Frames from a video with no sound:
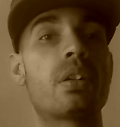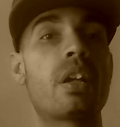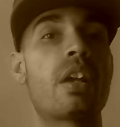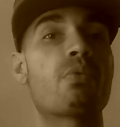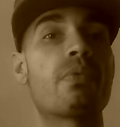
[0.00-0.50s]

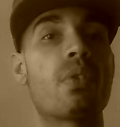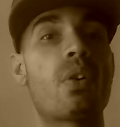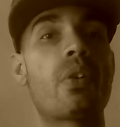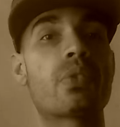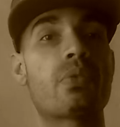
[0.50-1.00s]
it
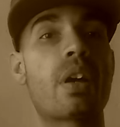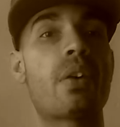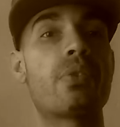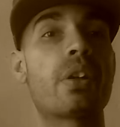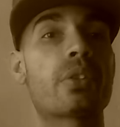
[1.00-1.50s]
revolves
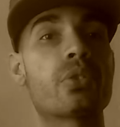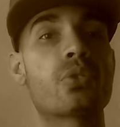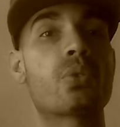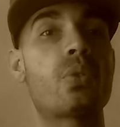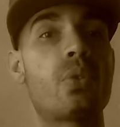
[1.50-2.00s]
around their
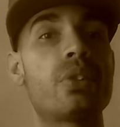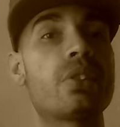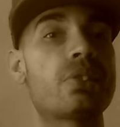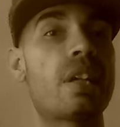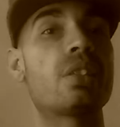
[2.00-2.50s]
control and
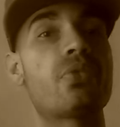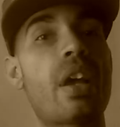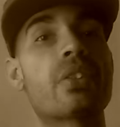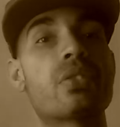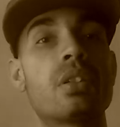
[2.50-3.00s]
their
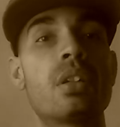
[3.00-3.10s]
satisfaction.